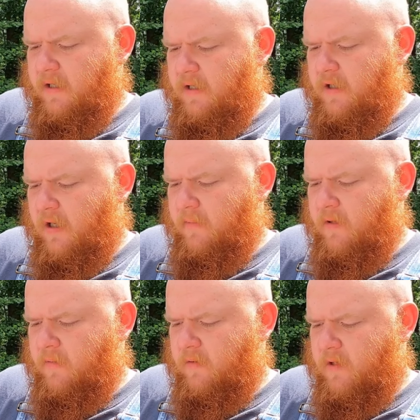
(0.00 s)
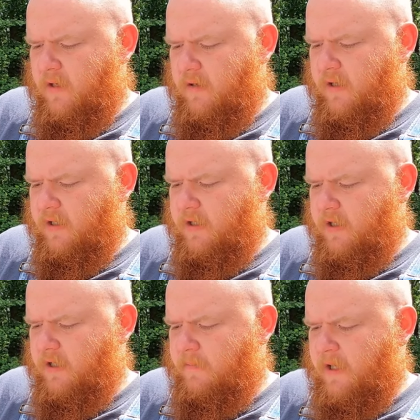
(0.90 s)
his indomitable courage,
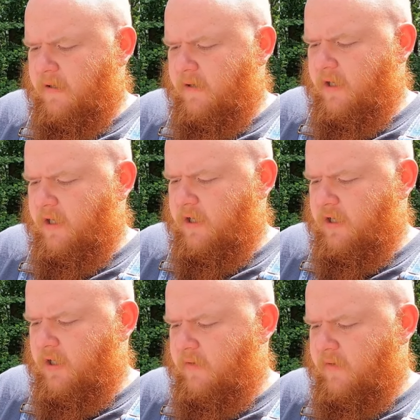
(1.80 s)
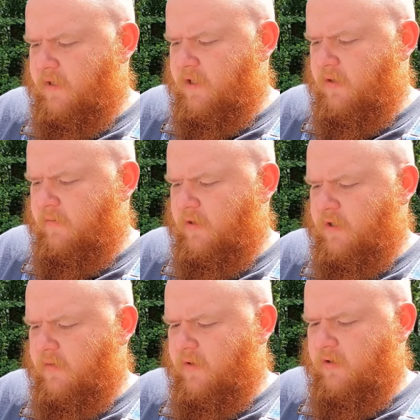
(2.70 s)
inspiring initiative, and
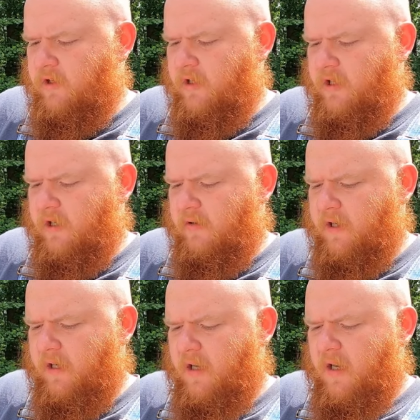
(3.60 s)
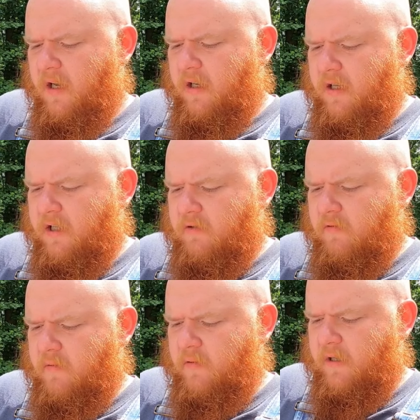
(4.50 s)
selfless devotion to duty, Lance
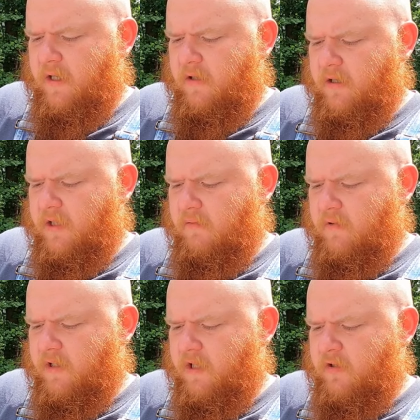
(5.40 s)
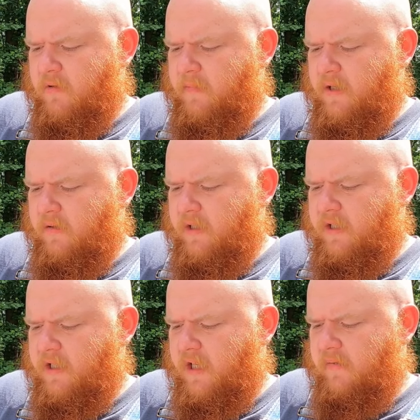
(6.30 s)
Corporal Anderson was instrumental in
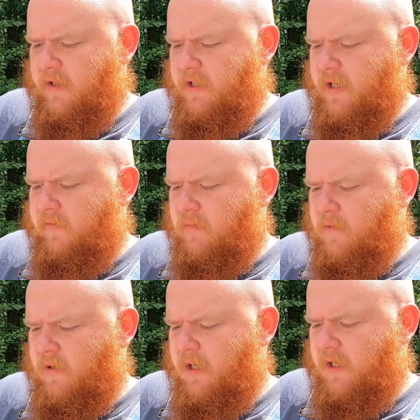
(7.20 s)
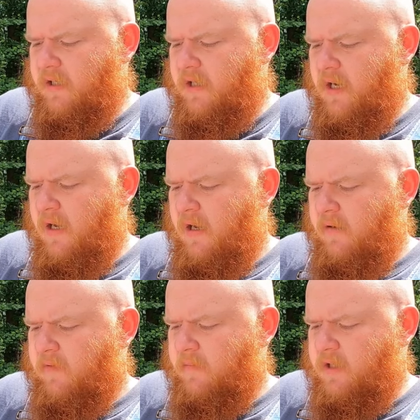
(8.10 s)
saving several Marines
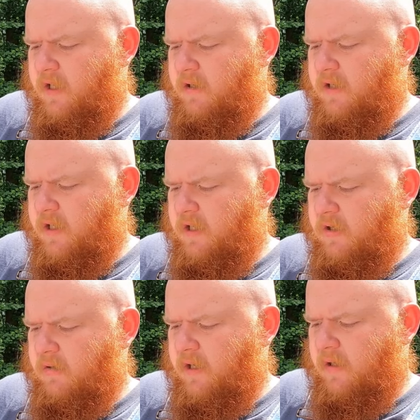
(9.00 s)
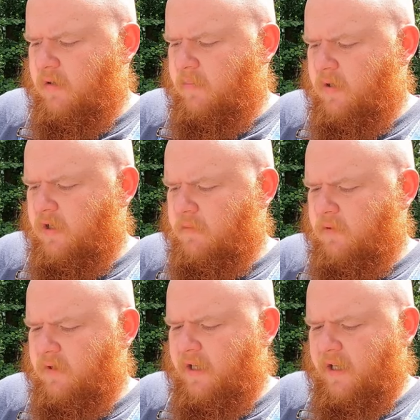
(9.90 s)
from serious injury or
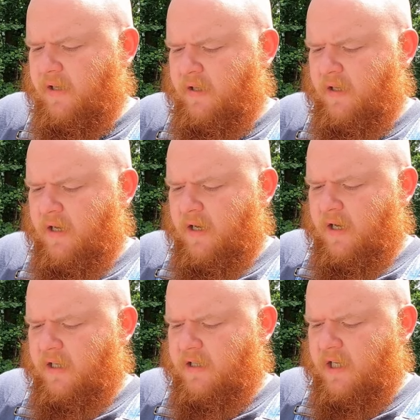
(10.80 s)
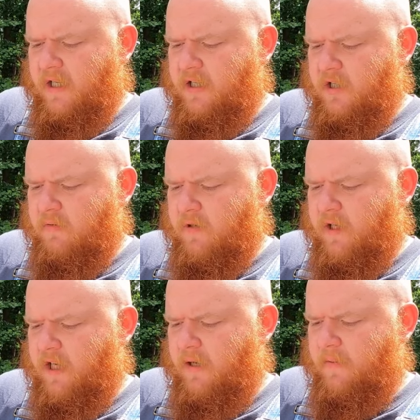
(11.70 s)
possible death his actions were
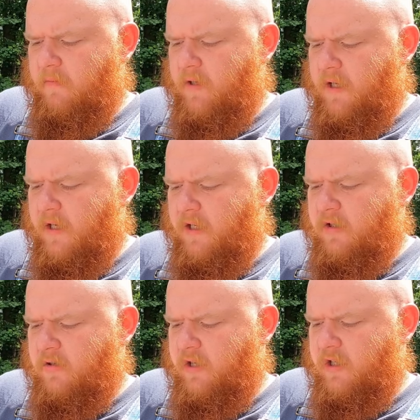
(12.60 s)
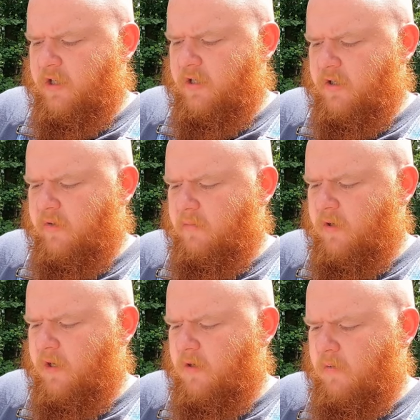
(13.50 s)
in keeping with the highest traditions of the
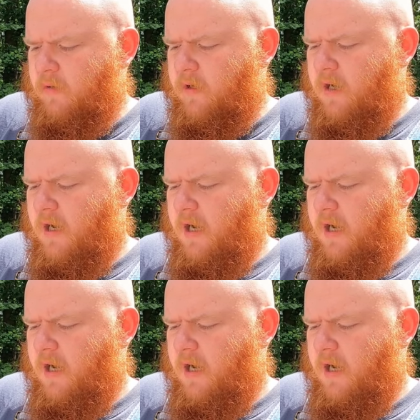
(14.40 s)
Marine Corps